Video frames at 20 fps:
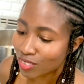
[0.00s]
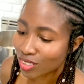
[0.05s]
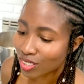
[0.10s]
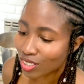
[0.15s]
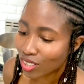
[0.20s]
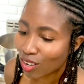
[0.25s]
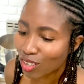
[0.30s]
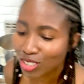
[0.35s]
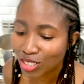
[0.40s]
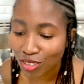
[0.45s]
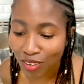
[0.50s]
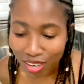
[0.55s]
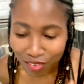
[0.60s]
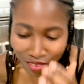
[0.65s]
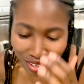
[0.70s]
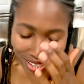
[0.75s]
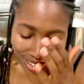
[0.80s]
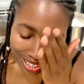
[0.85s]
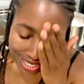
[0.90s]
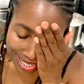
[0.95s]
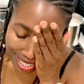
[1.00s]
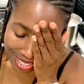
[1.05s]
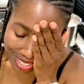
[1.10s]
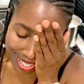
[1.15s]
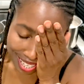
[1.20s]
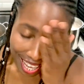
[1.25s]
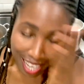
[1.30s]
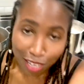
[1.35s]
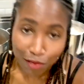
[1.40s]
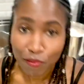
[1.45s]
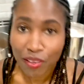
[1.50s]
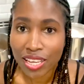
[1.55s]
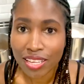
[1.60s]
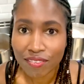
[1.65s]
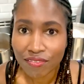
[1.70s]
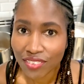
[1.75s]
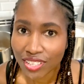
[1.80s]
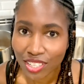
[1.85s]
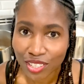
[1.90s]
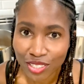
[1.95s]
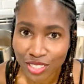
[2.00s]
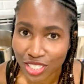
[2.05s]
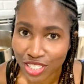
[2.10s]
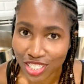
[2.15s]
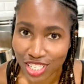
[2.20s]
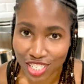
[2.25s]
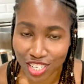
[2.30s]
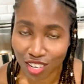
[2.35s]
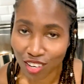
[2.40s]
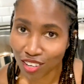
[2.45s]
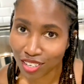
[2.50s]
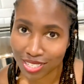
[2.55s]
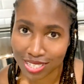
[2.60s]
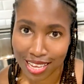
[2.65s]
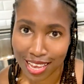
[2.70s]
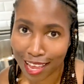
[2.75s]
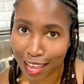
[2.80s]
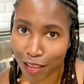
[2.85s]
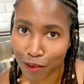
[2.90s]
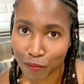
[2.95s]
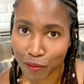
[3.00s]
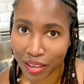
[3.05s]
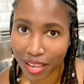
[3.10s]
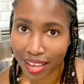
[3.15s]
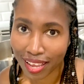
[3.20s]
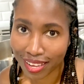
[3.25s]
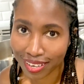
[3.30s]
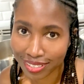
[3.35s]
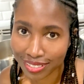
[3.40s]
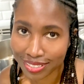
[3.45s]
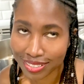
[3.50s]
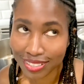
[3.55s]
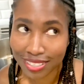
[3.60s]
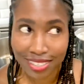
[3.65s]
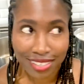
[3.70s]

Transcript: Also, I realized I just hadn't made videos in such a long time, and